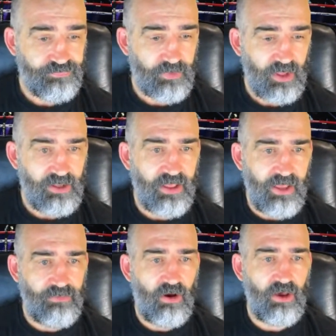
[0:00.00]
And
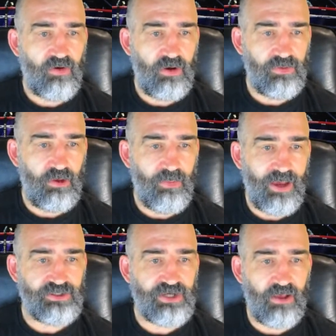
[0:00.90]
Glenn, I agree with you,
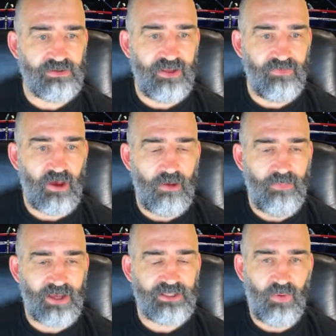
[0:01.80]
mate. Charlo's never going
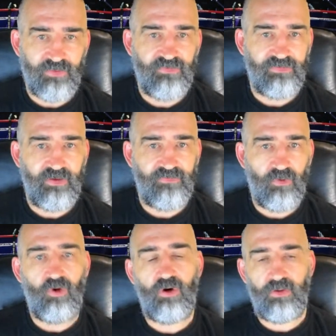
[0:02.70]
back to
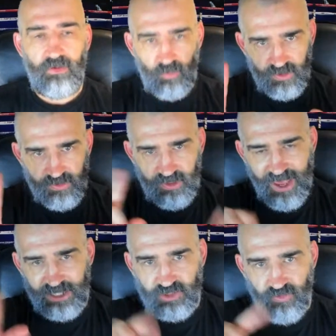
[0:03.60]
154 with the
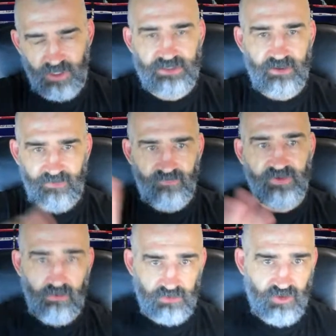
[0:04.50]
asterisks of
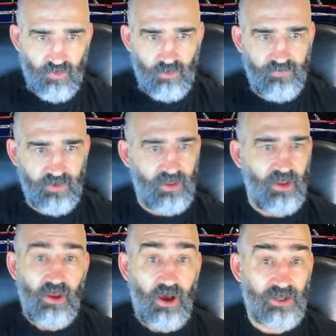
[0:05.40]
Terence Crawford.
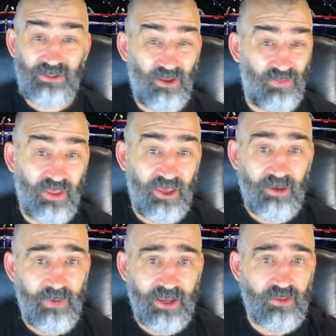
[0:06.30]
I just don't think he
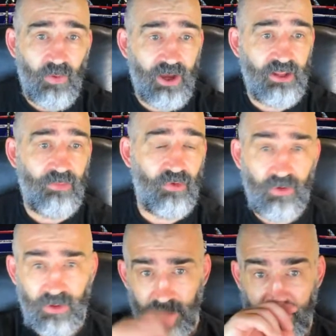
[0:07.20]
can make the weight anymore.
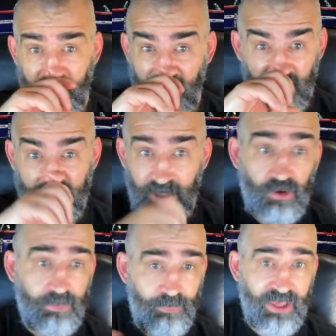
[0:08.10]
He
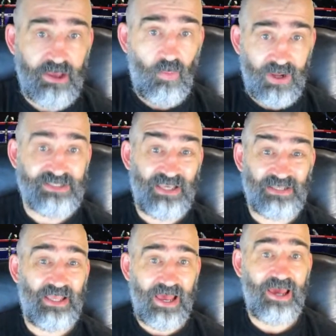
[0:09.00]
looked big at
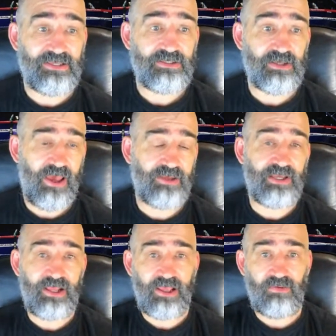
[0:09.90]
168, so how's he
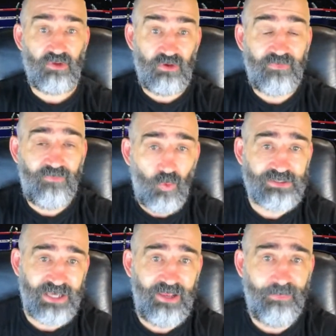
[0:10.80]
going to lose
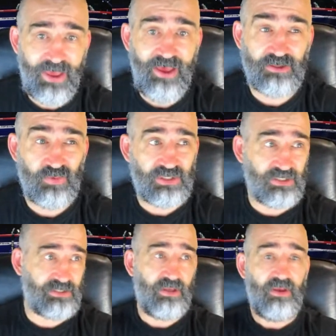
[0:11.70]
14 pounds, which
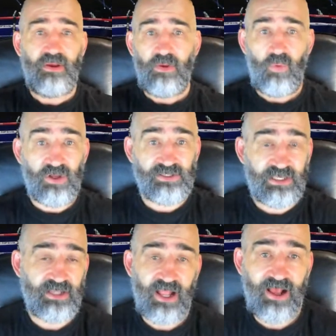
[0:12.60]
is,
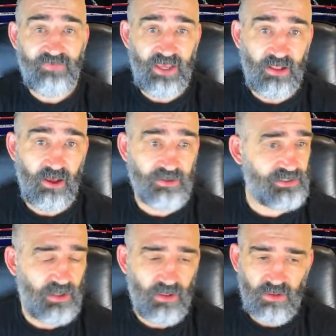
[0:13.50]
6.5 kilos?
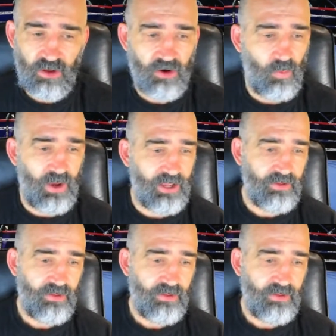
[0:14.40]
It's a lot of weight.